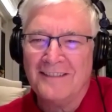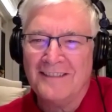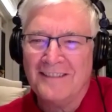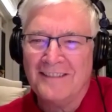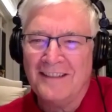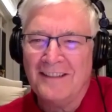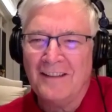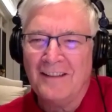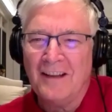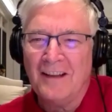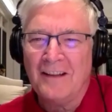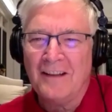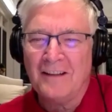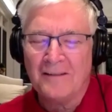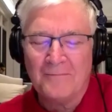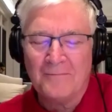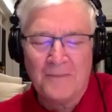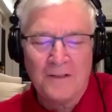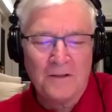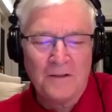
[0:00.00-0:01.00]
they like
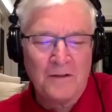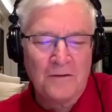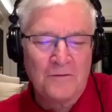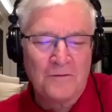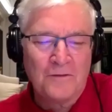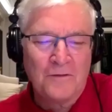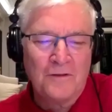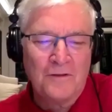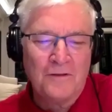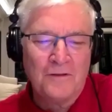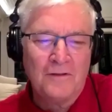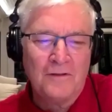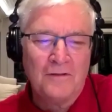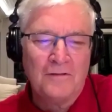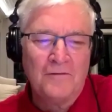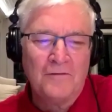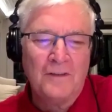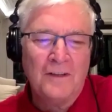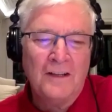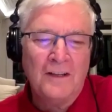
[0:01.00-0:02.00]
it, so you
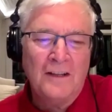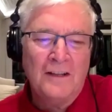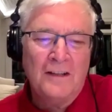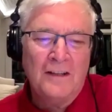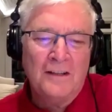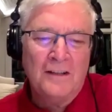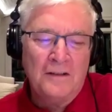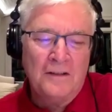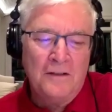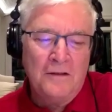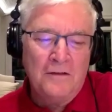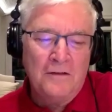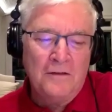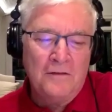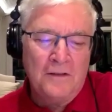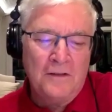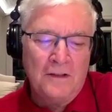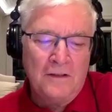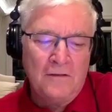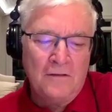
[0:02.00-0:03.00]

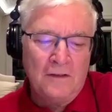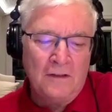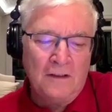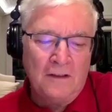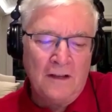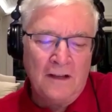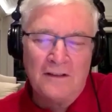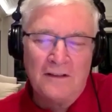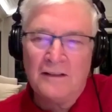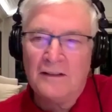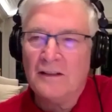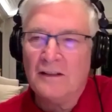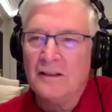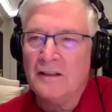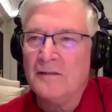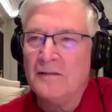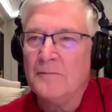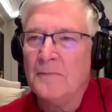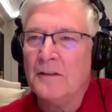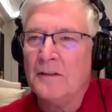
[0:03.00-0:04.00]
have given a lot
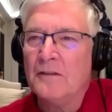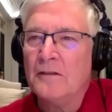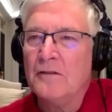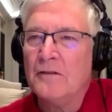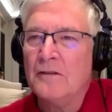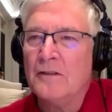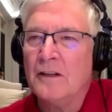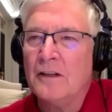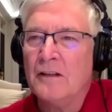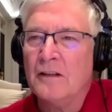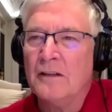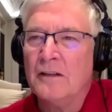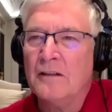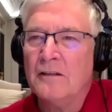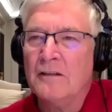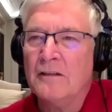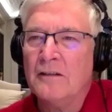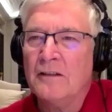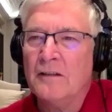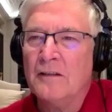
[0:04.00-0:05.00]
tonight. I know you got
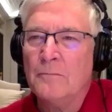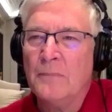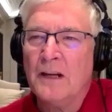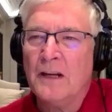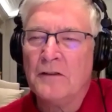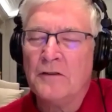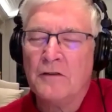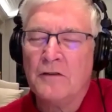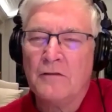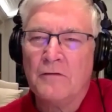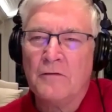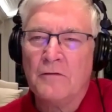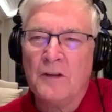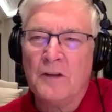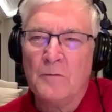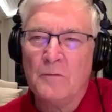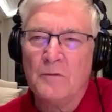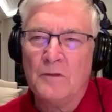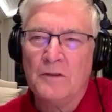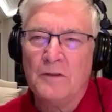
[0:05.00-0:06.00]
to get back to your
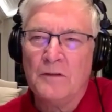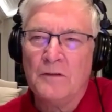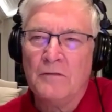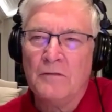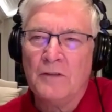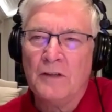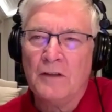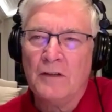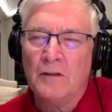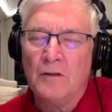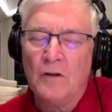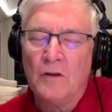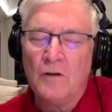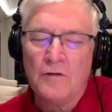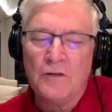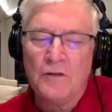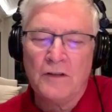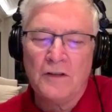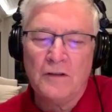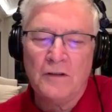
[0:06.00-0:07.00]
family. You've had a
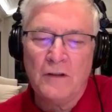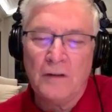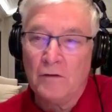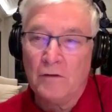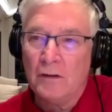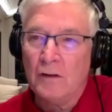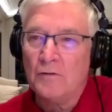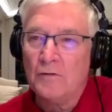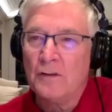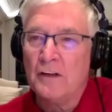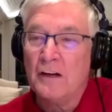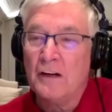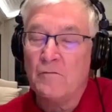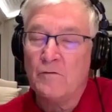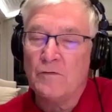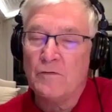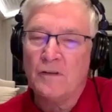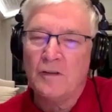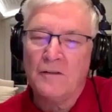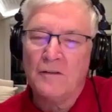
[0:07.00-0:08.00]
long day. You have a long day
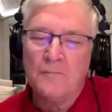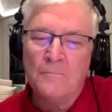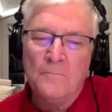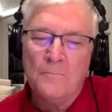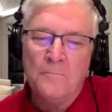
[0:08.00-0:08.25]
every day.